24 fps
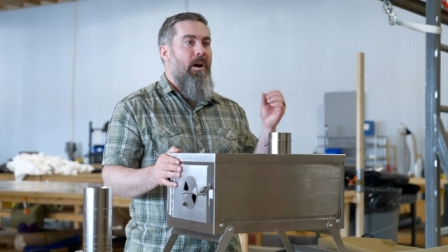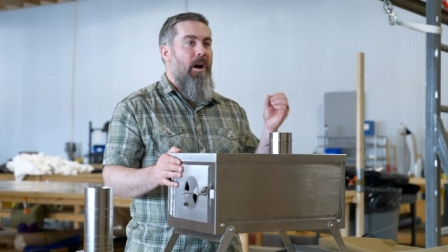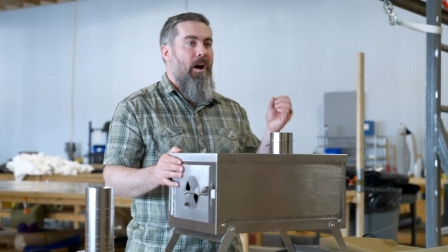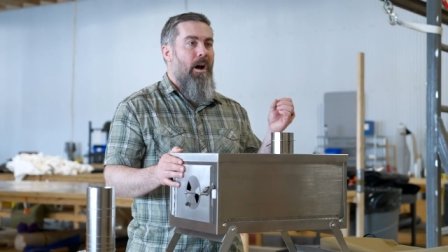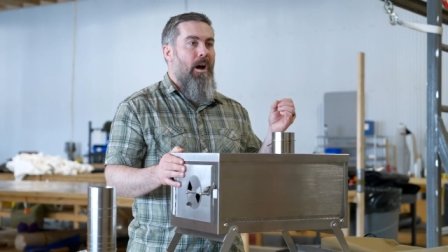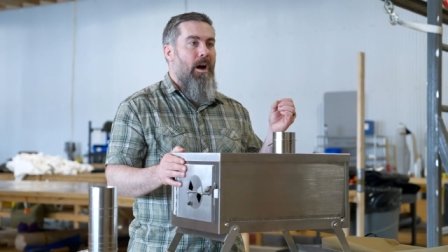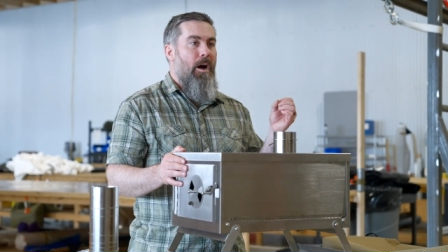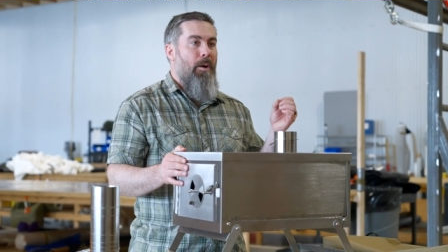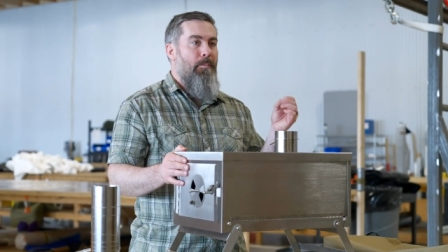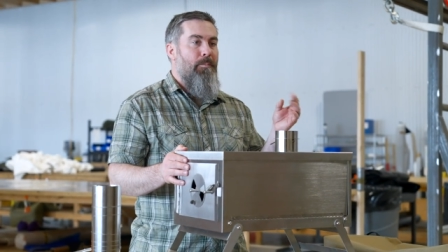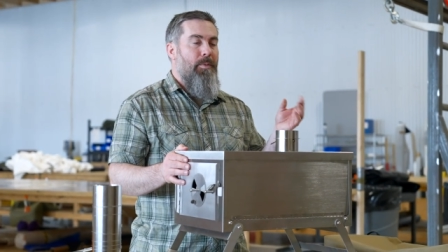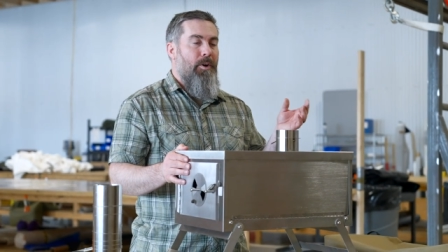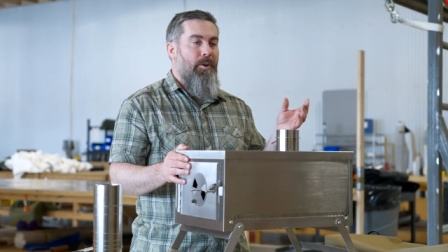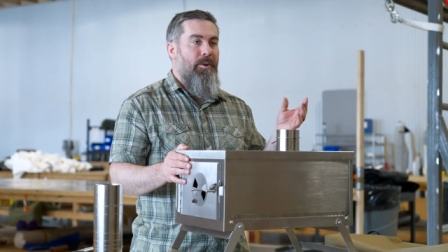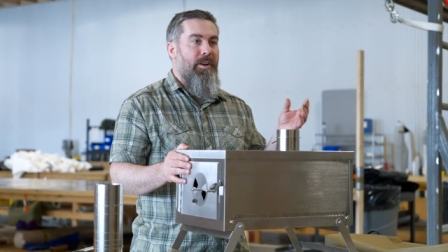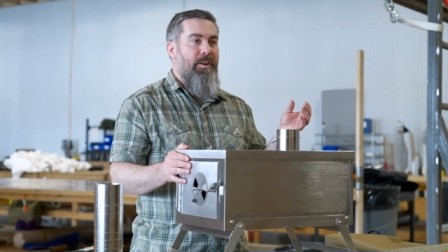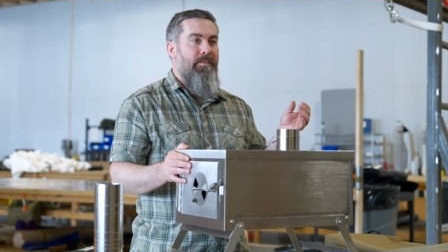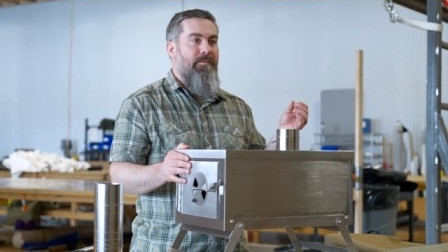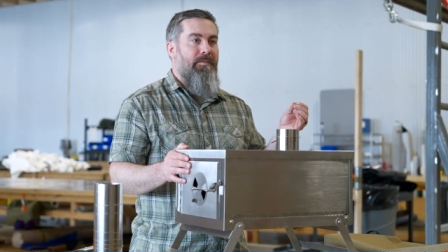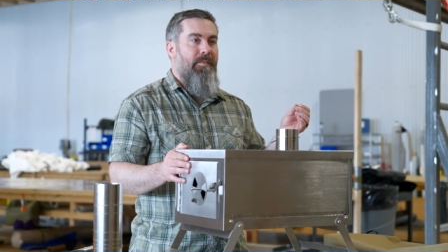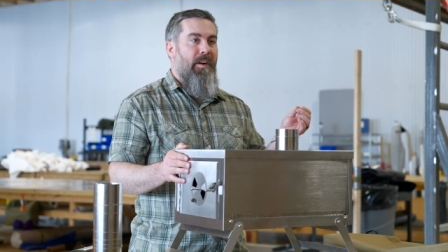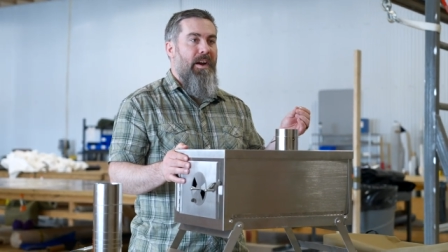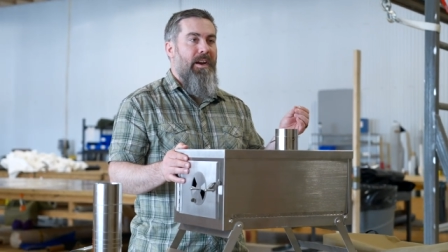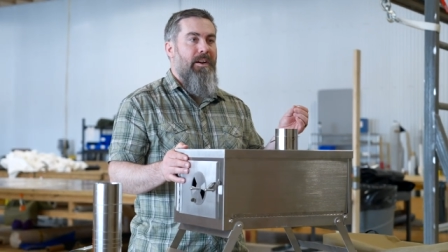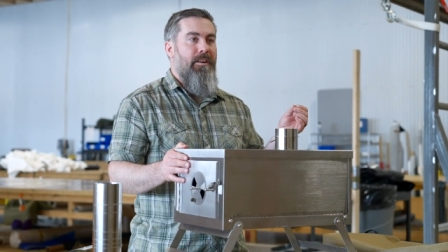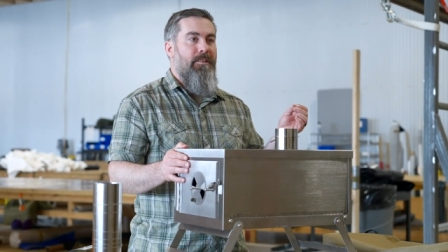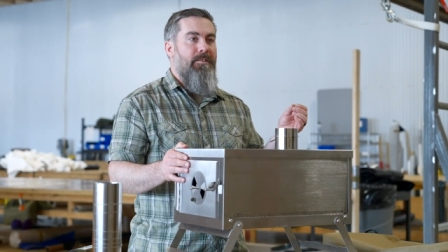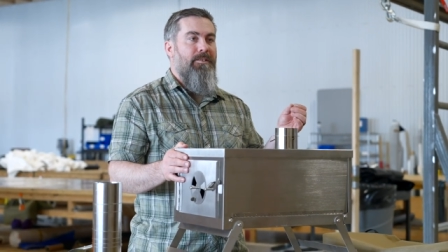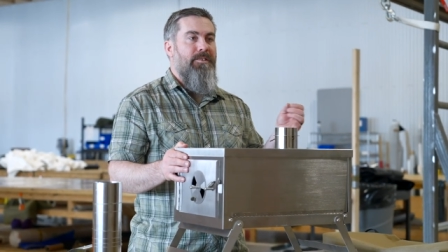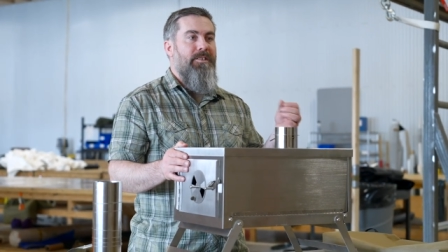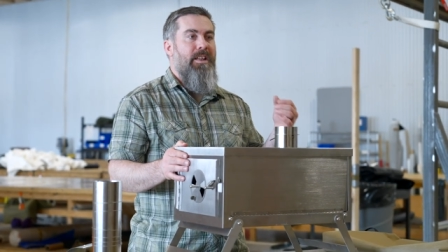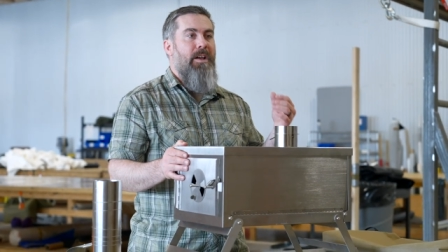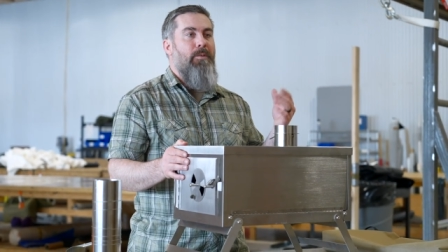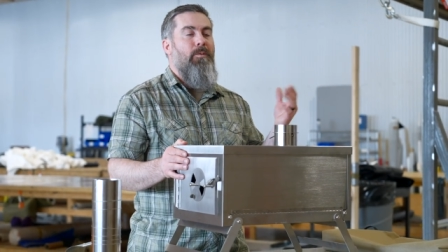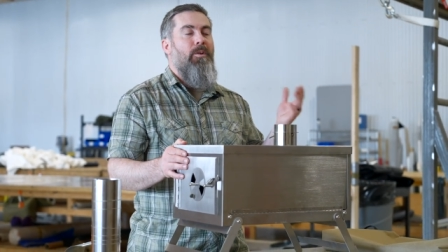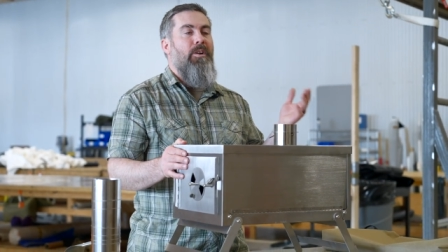uh, burning
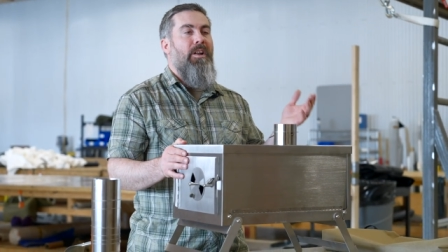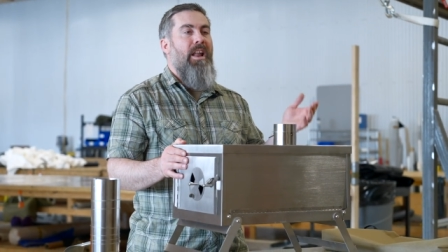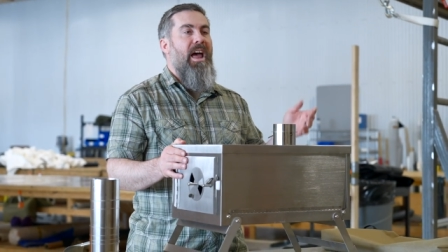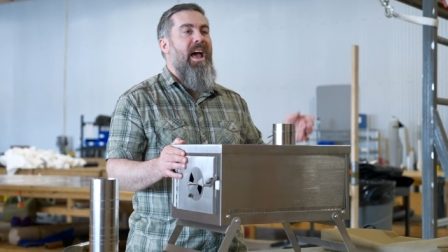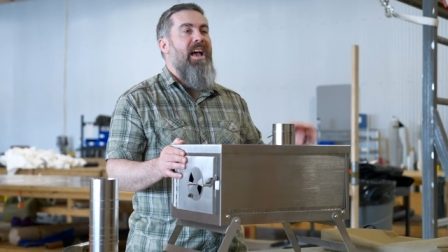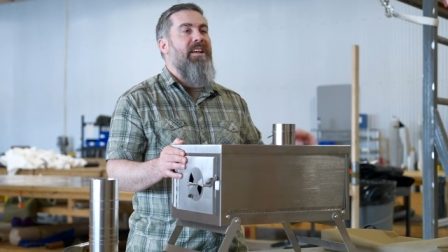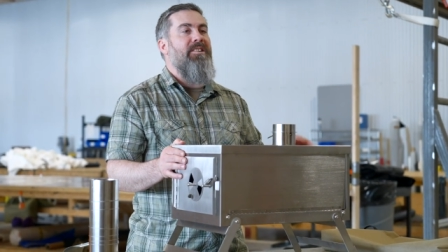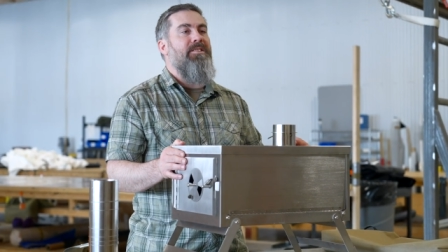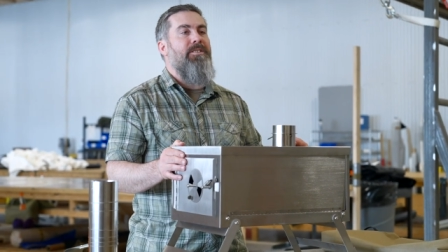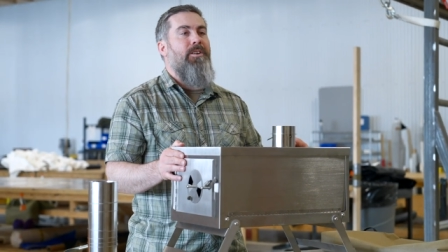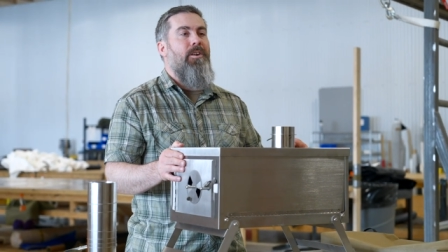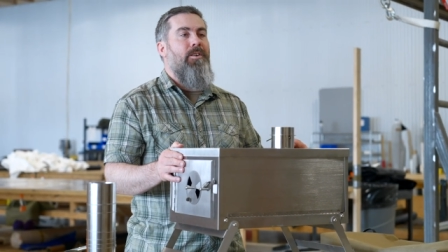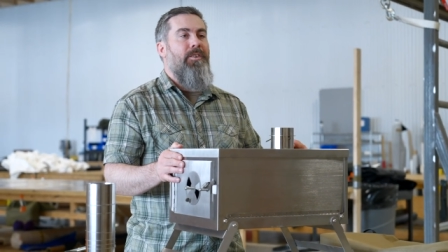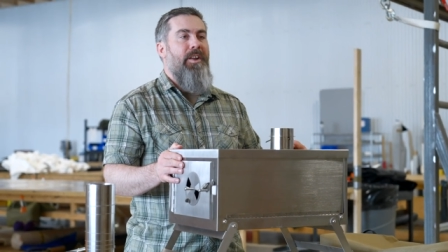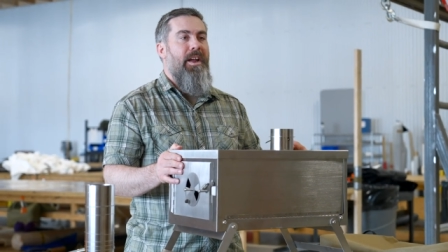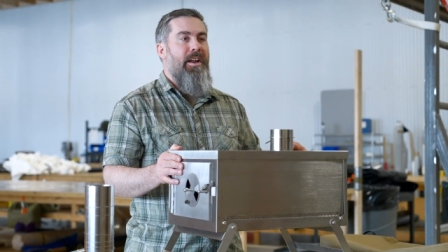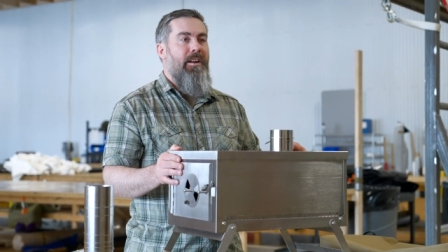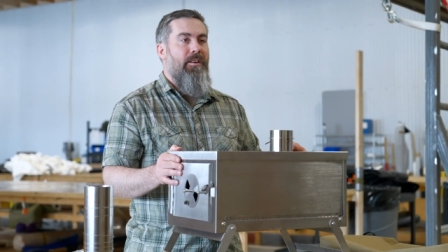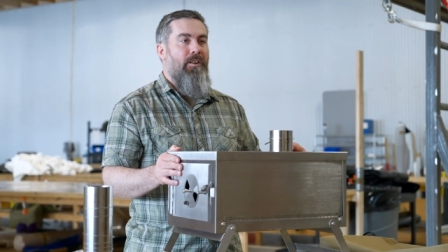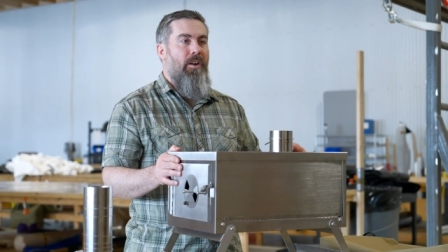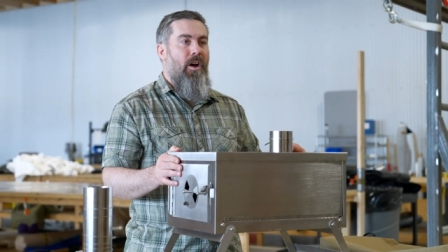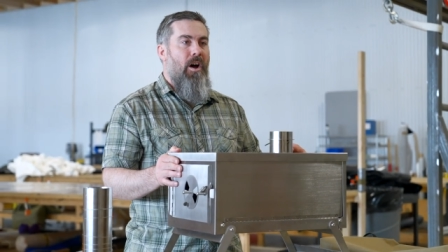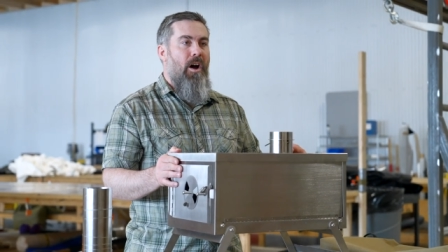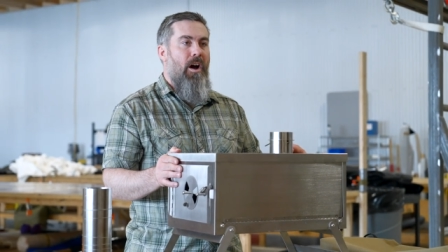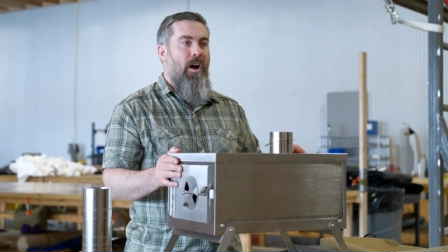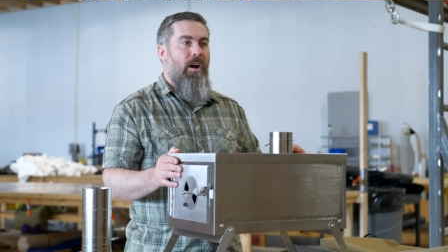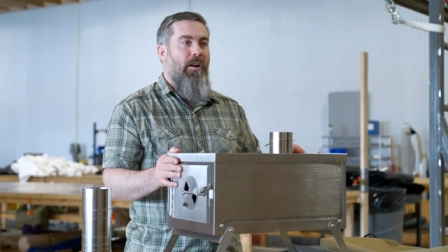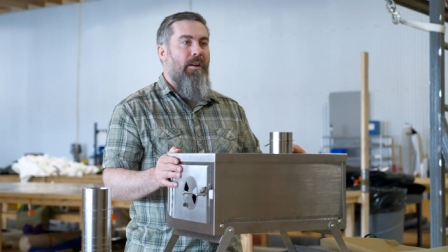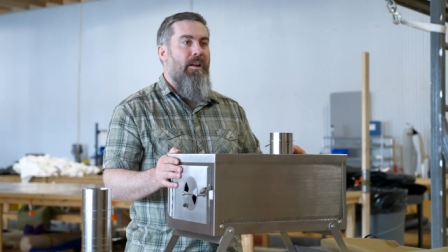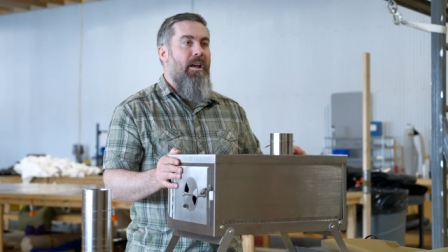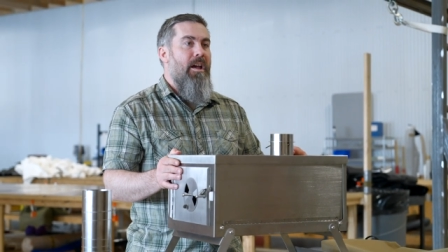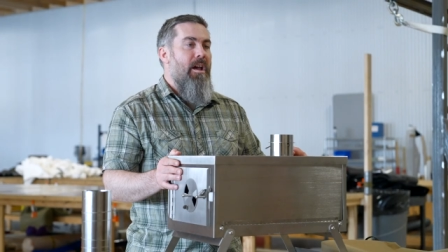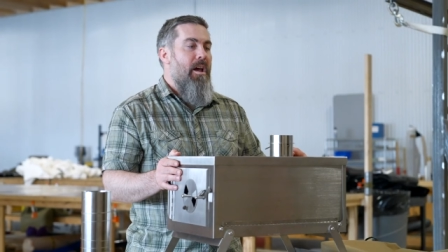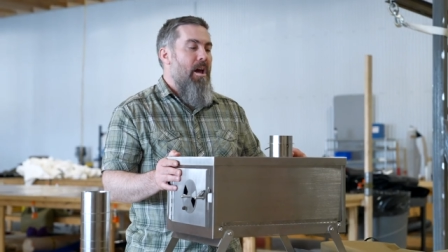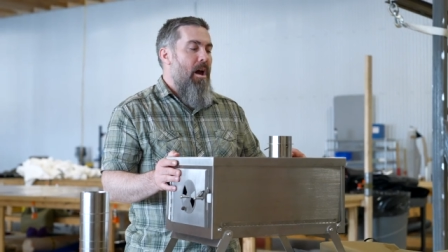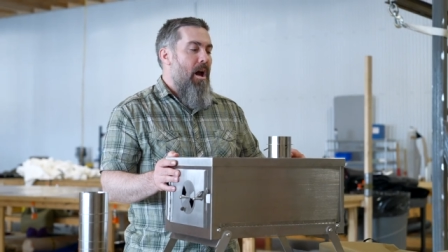fires that will last all night long.
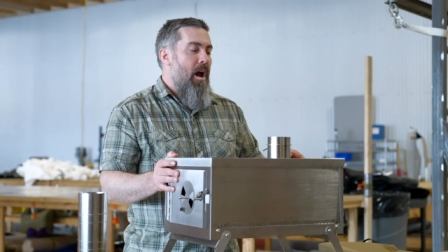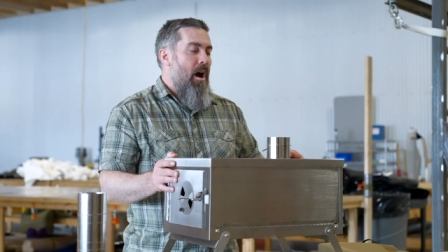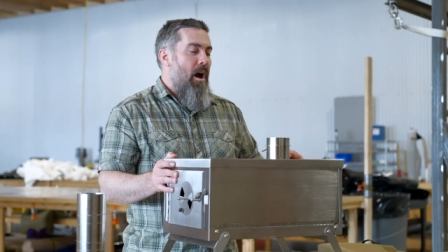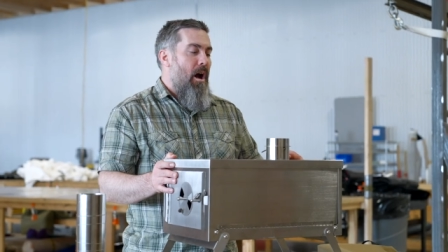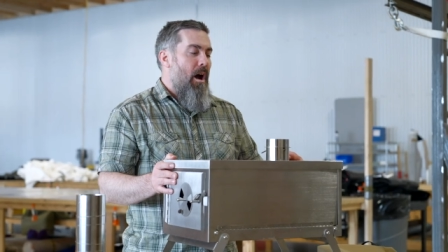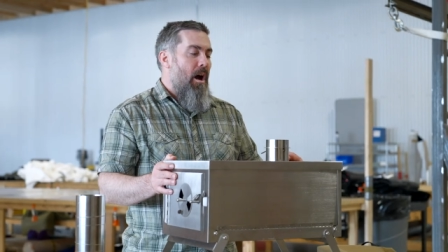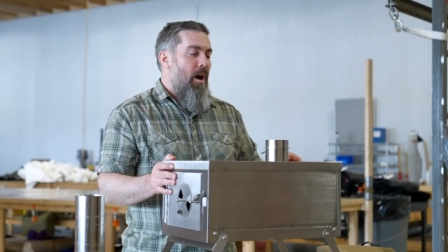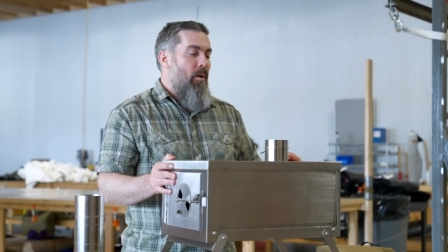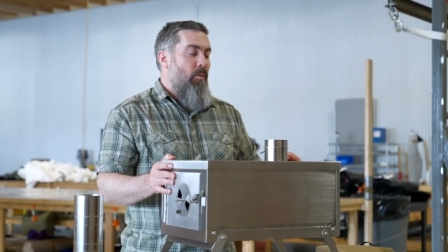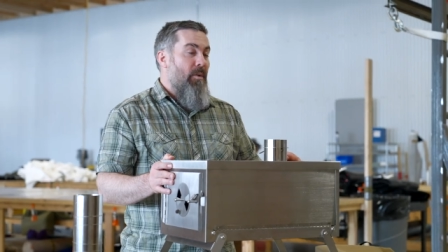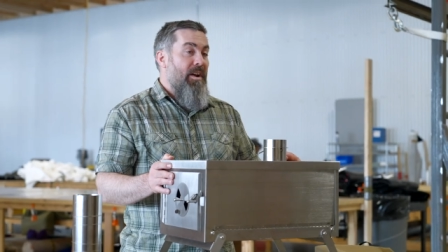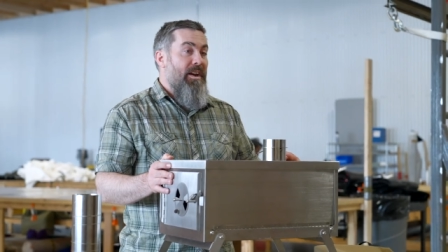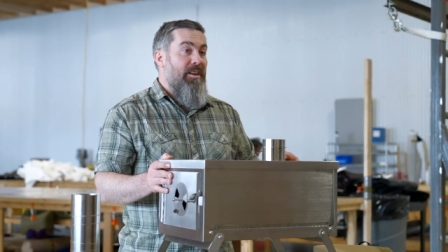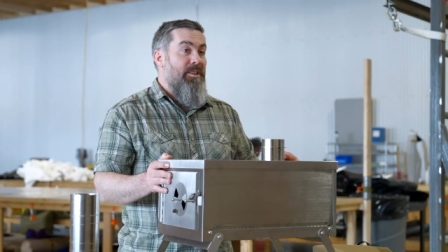Uh, we